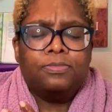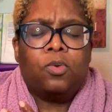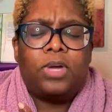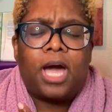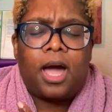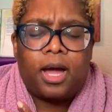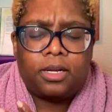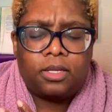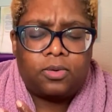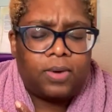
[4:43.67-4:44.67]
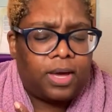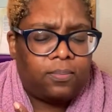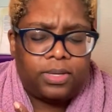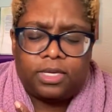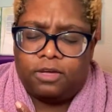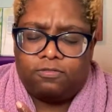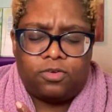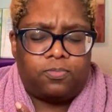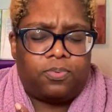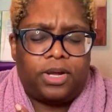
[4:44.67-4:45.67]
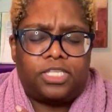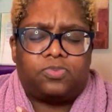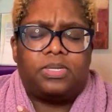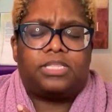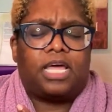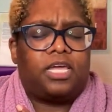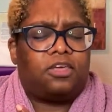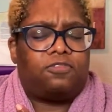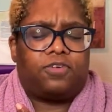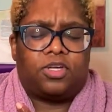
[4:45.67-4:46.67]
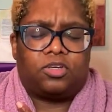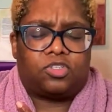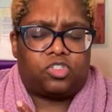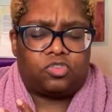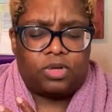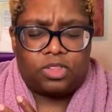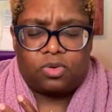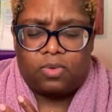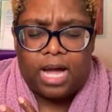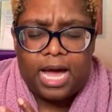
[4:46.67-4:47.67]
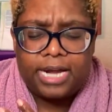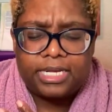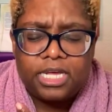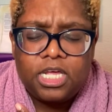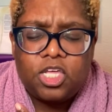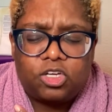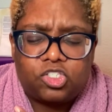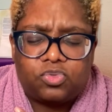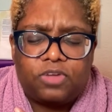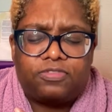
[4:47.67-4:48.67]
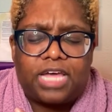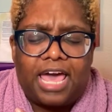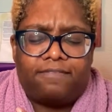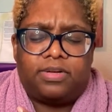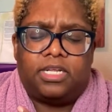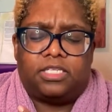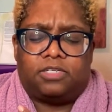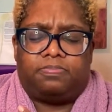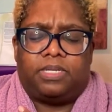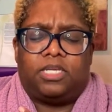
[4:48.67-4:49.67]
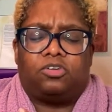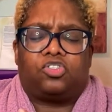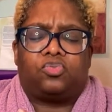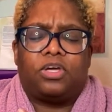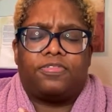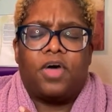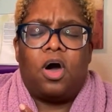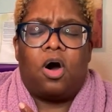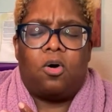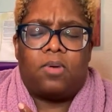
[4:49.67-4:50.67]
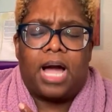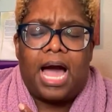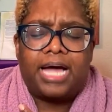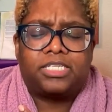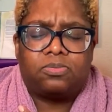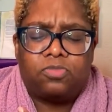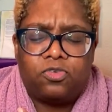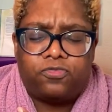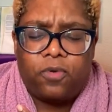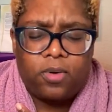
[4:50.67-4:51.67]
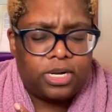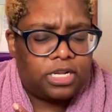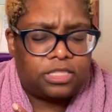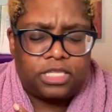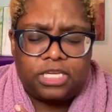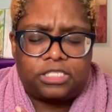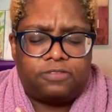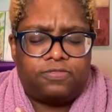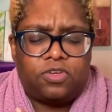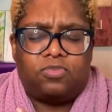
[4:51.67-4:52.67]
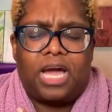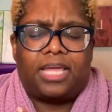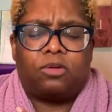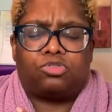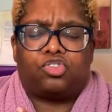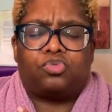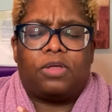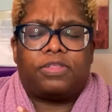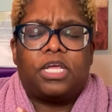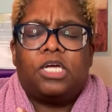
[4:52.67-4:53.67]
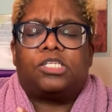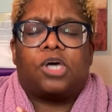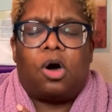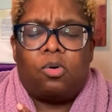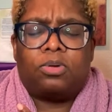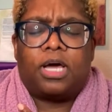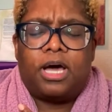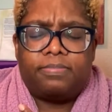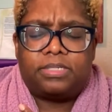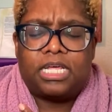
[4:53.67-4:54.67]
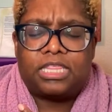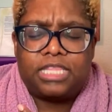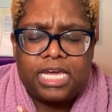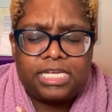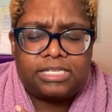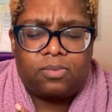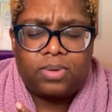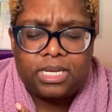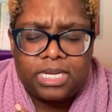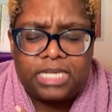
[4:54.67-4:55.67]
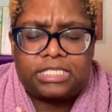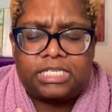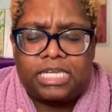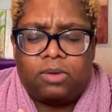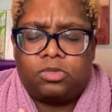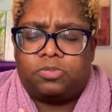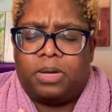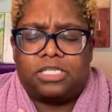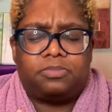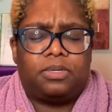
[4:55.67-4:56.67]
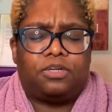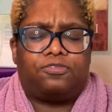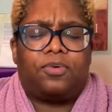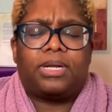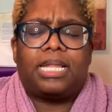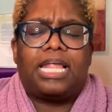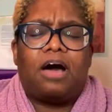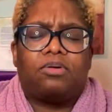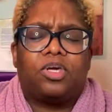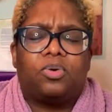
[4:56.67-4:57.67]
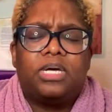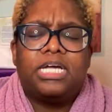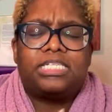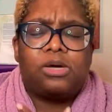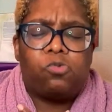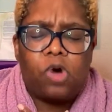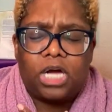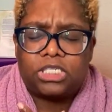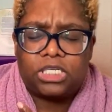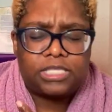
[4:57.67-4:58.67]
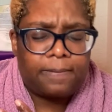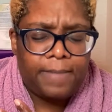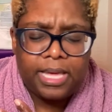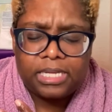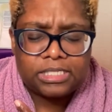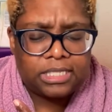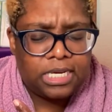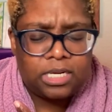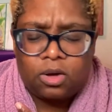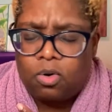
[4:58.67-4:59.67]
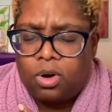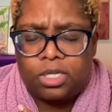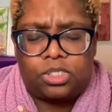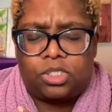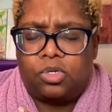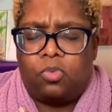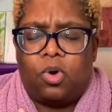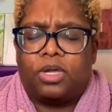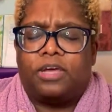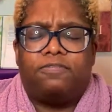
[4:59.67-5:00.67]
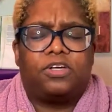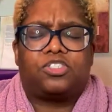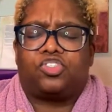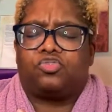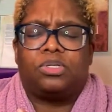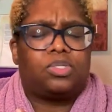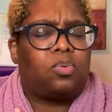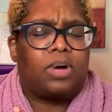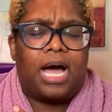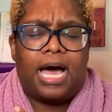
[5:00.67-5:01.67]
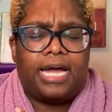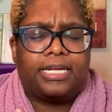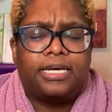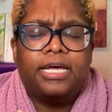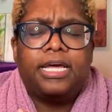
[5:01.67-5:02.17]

We honor you and we give you praise. We thank you for your strength, oh God, your strength to have discipline, your strength, oh God, to move forward in the things of you. God, your strength to own up to the things that we need to take responsibility for and allow you to wash us and make us clean according to your word. Give us strength, oh God.